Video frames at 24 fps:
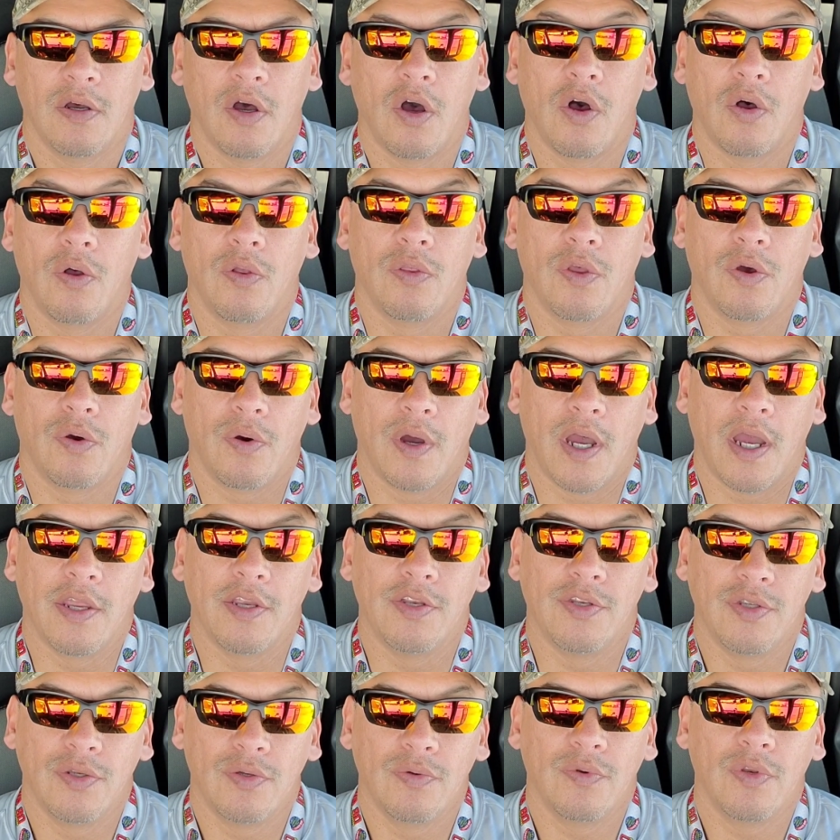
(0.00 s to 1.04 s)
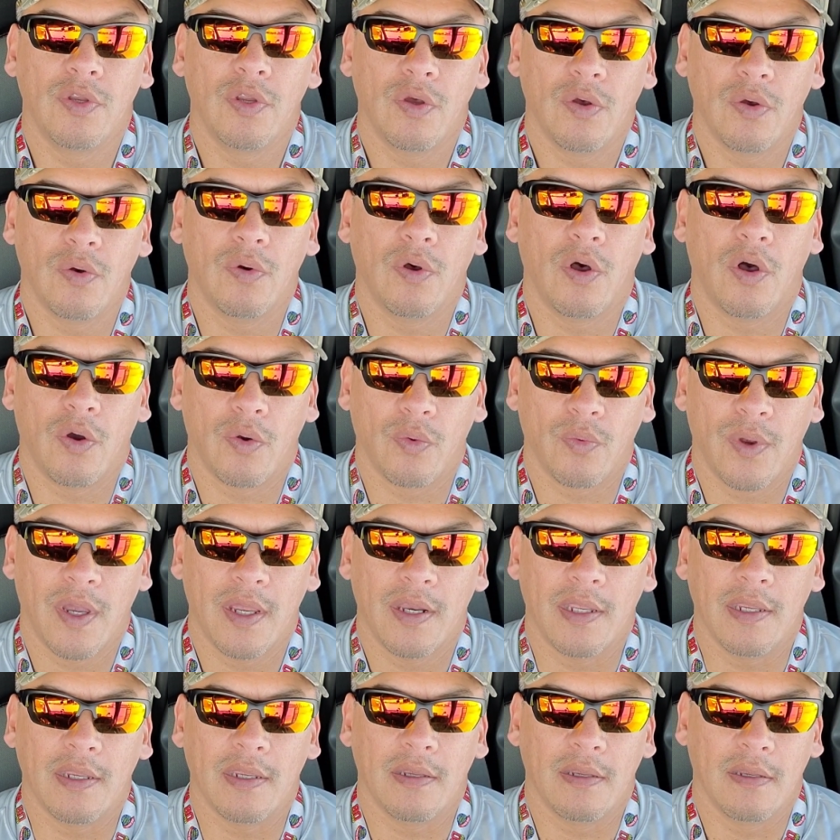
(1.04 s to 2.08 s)
although I do know
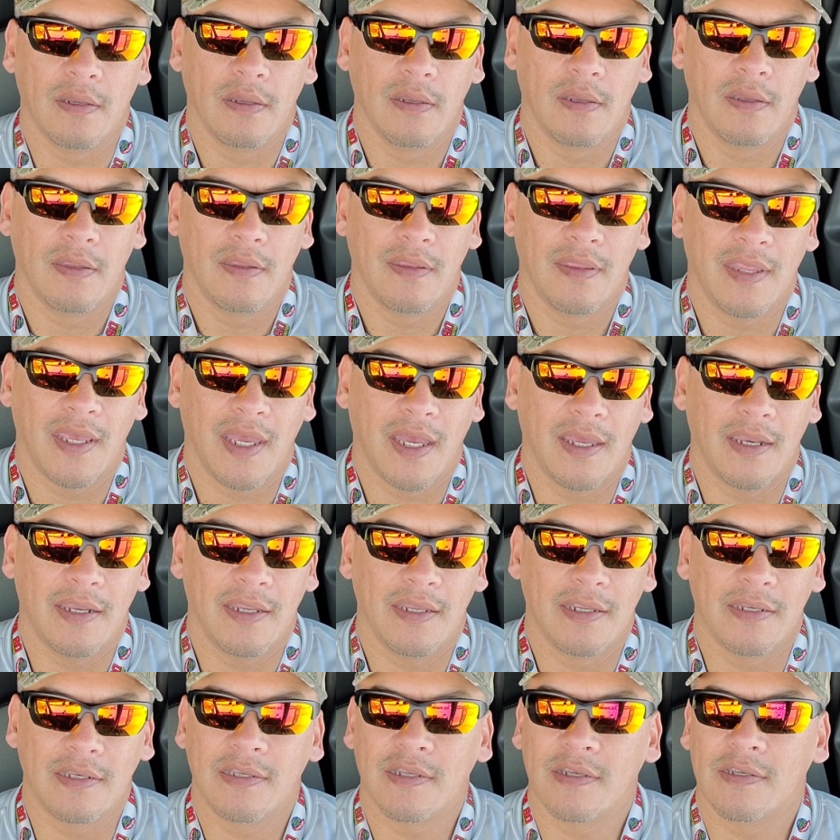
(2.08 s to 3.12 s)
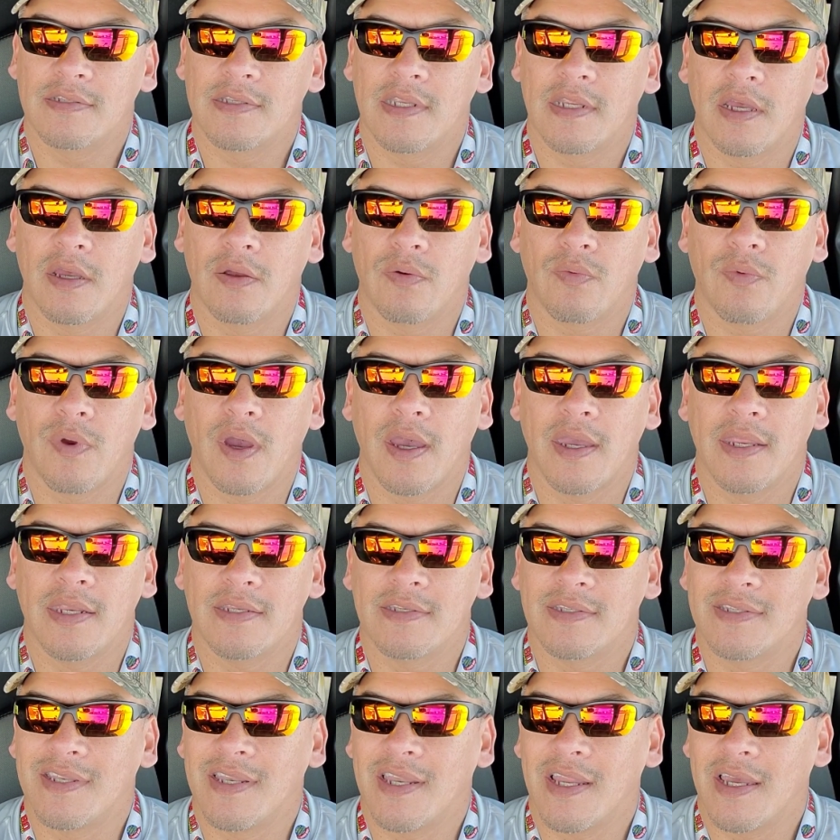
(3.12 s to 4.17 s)
already that it does not ride
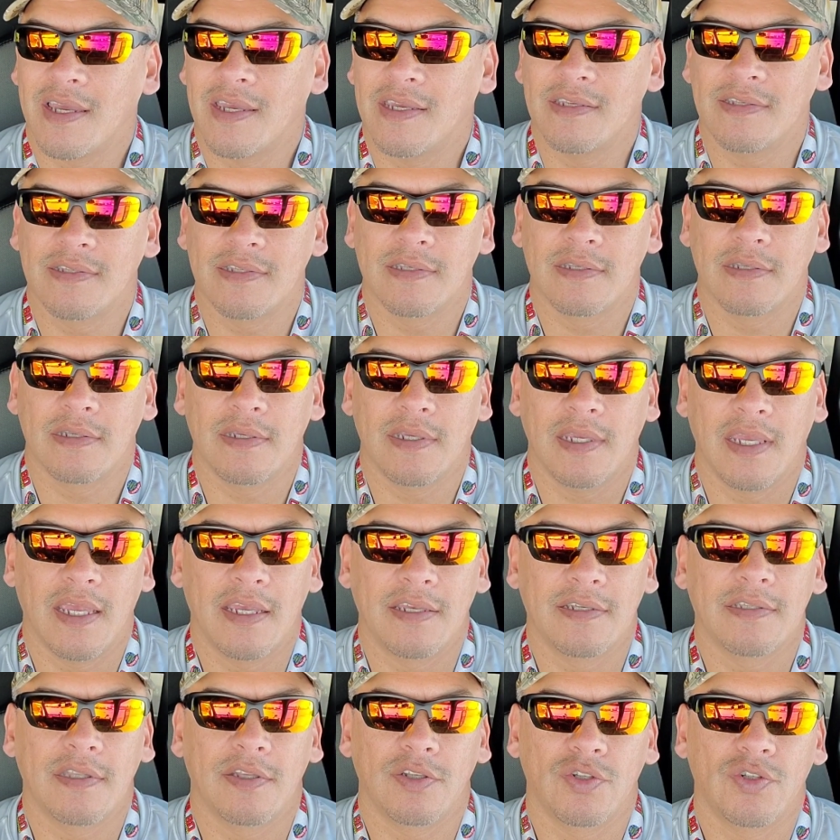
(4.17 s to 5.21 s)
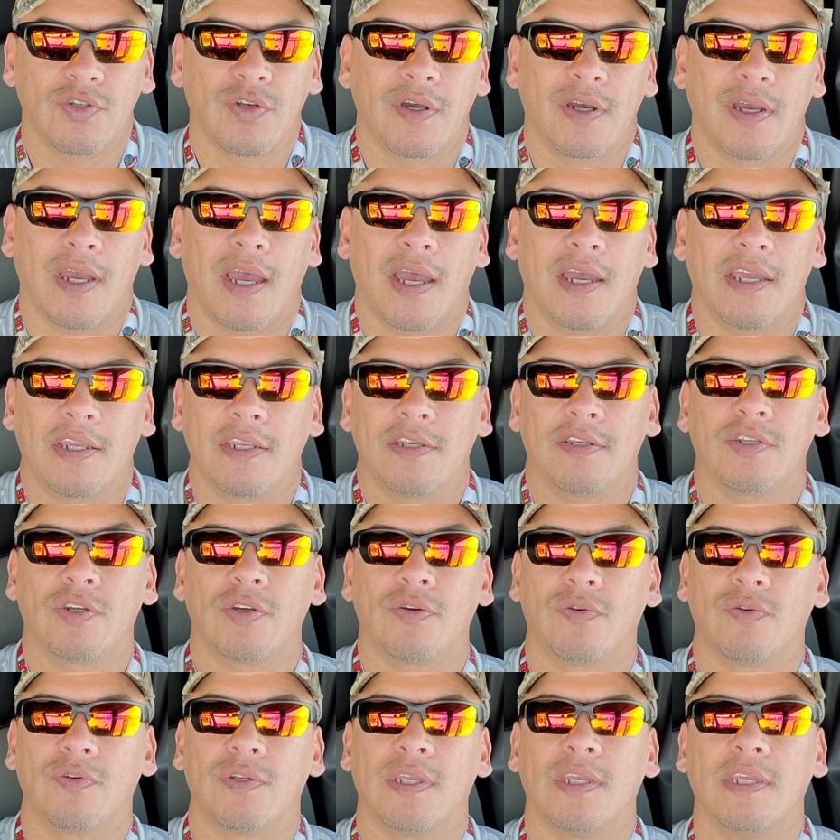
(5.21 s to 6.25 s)
as nice as the truck I
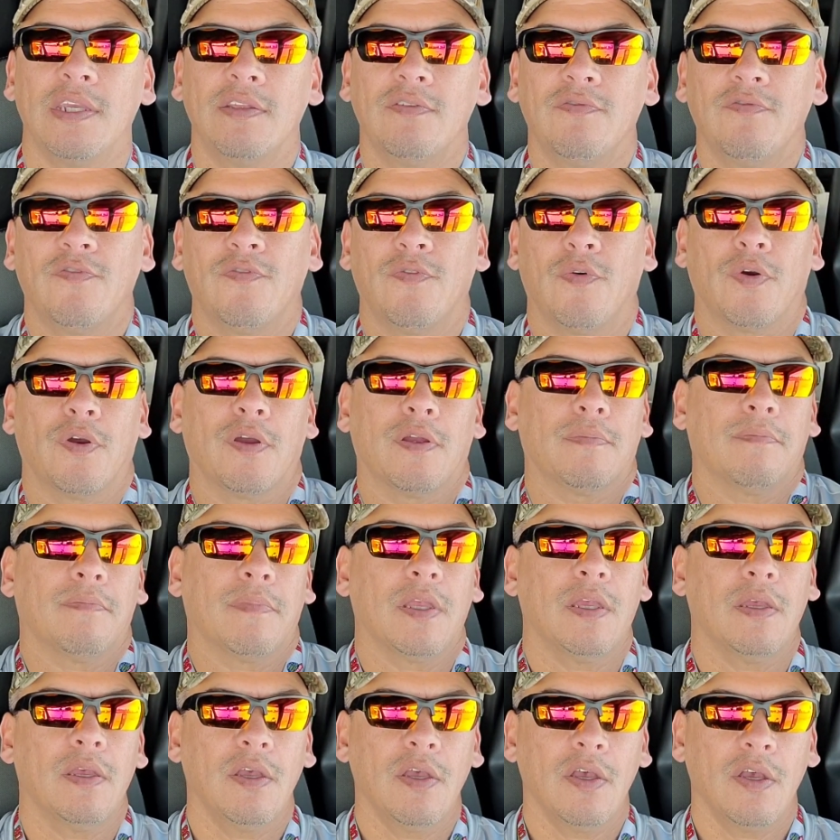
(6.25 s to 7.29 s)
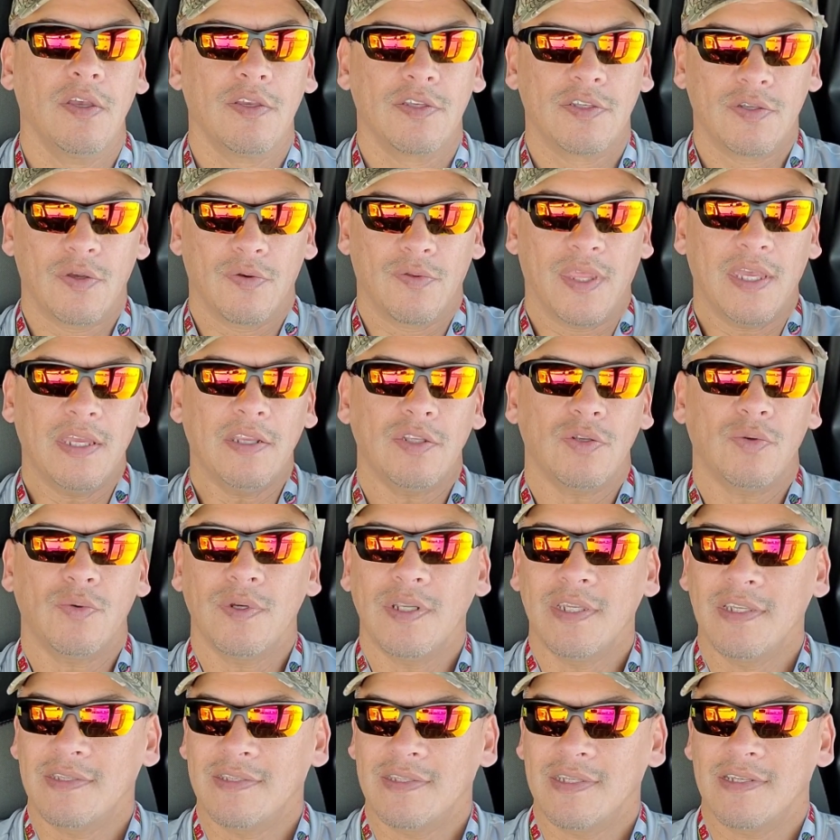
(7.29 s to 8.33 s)
turned in for it. So that
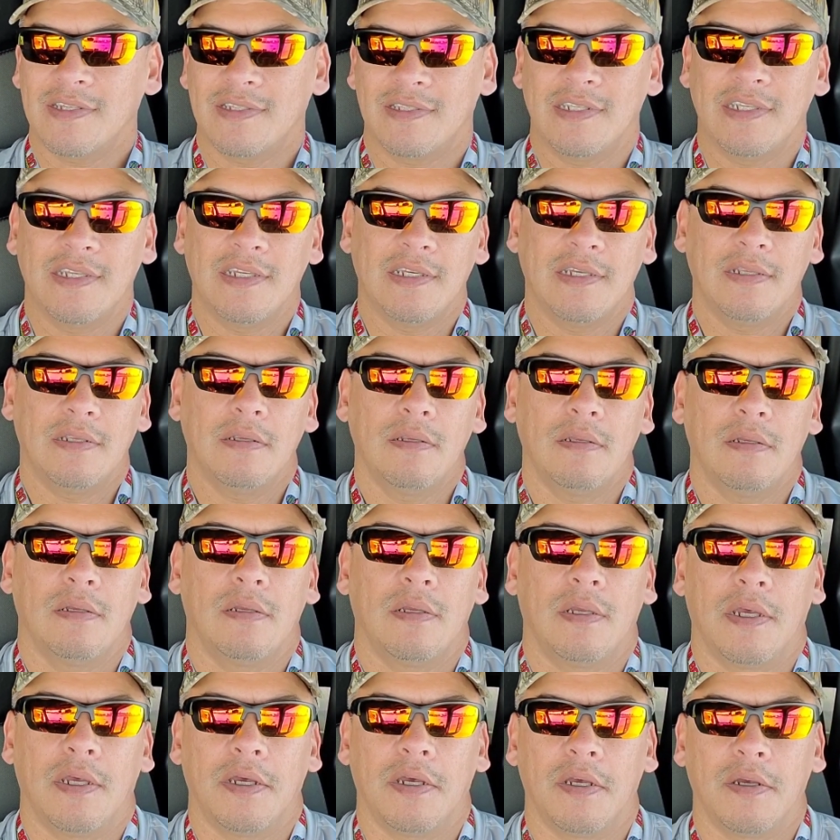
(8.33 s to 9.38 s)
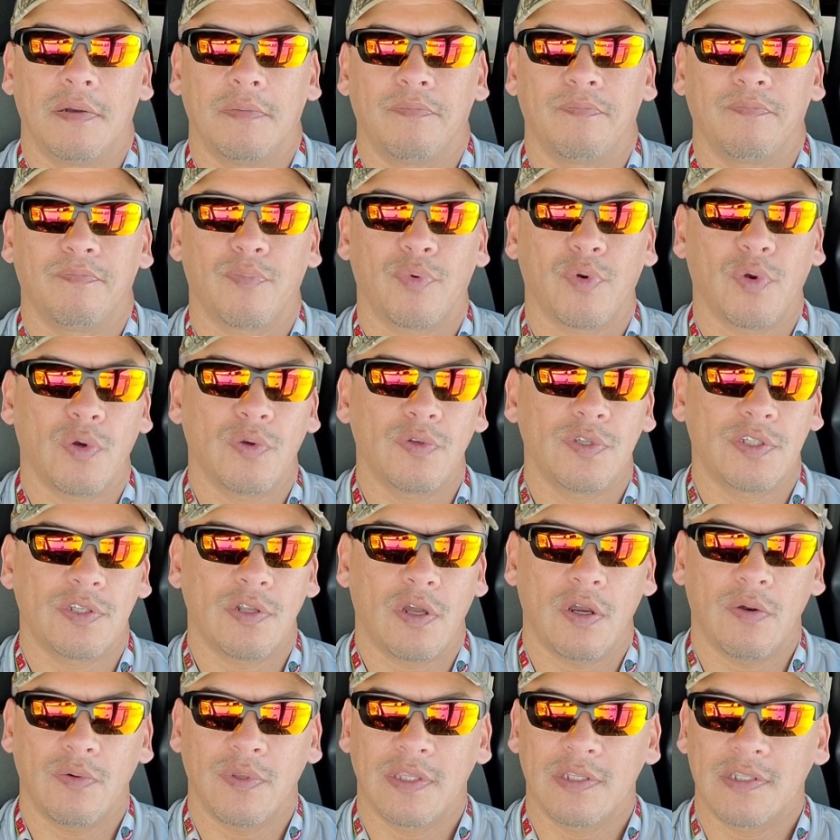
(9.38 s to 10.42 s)
2016
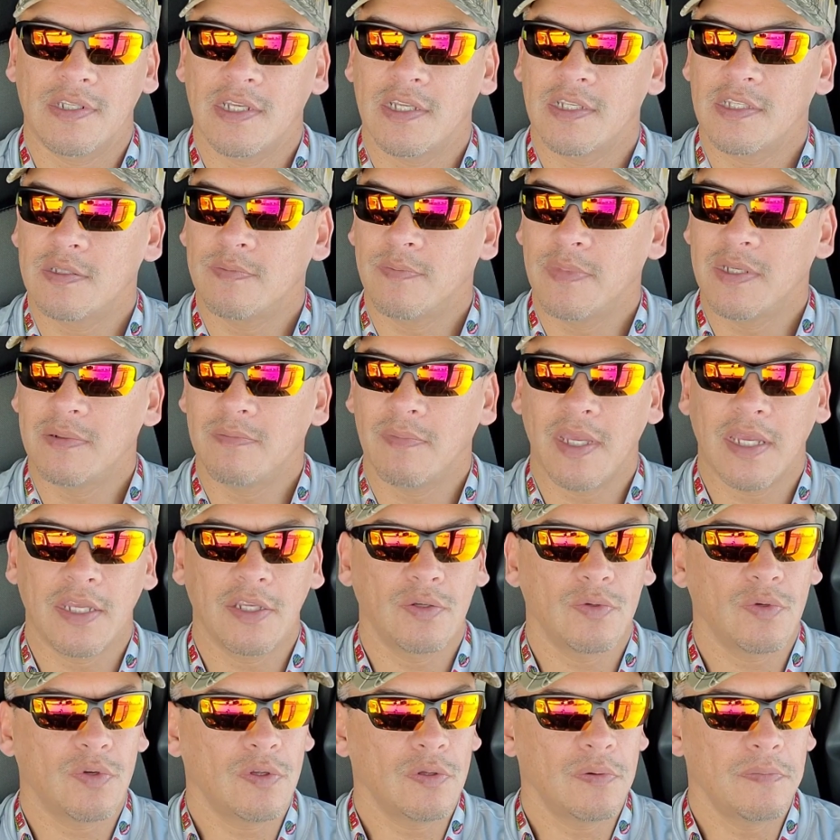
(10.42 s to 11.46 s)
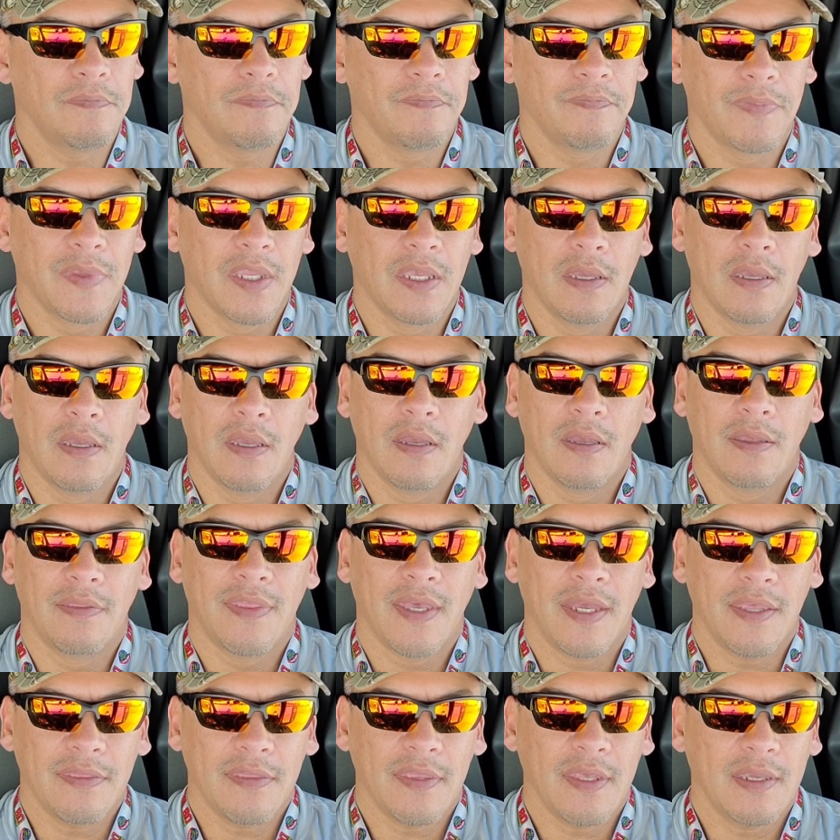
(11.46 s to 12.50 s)
ProStar with the 10-speed manual,
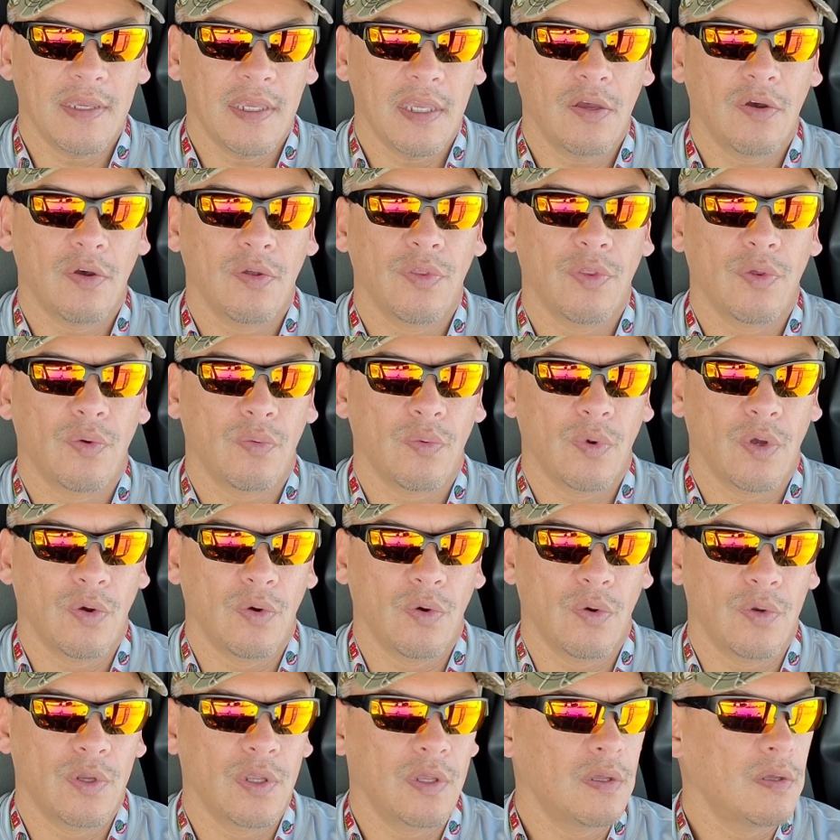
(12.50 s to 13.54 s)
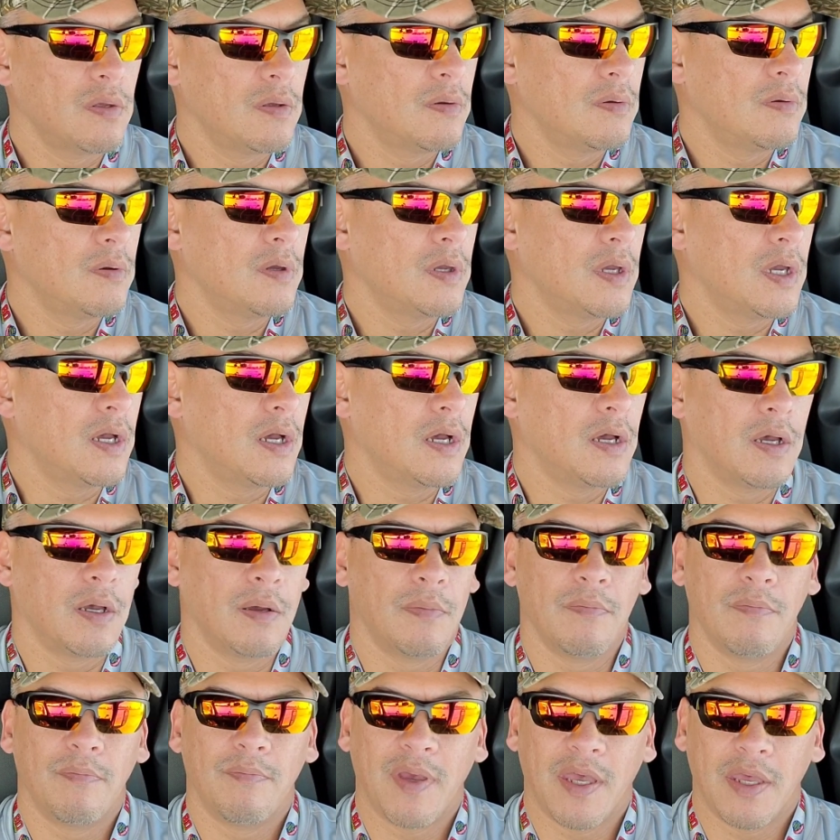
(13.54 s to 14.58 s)
that thing held the road
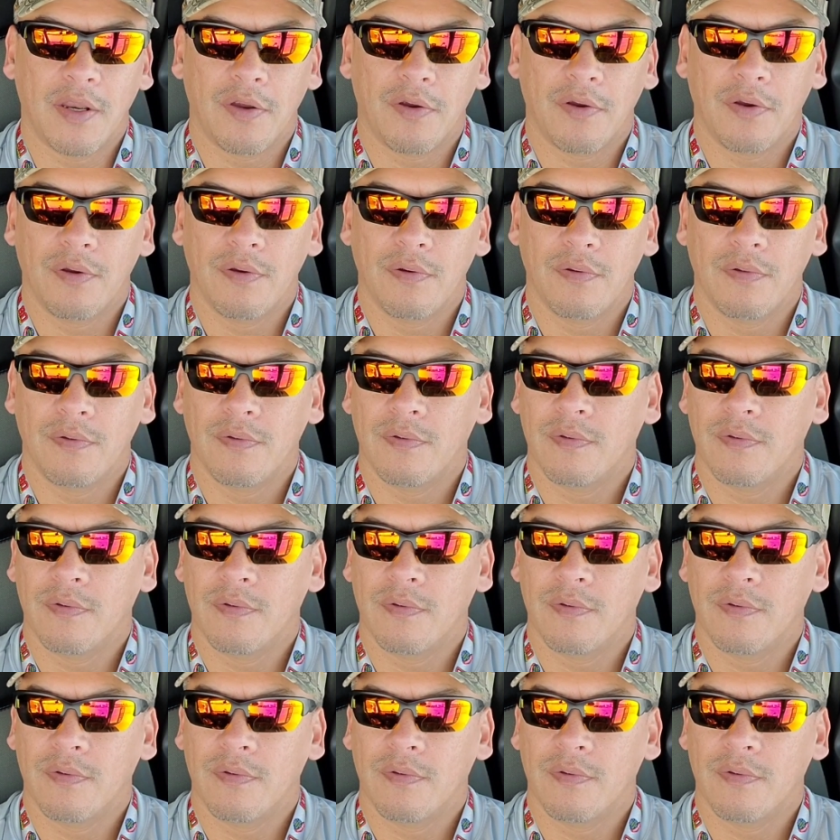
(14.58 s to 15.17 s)
better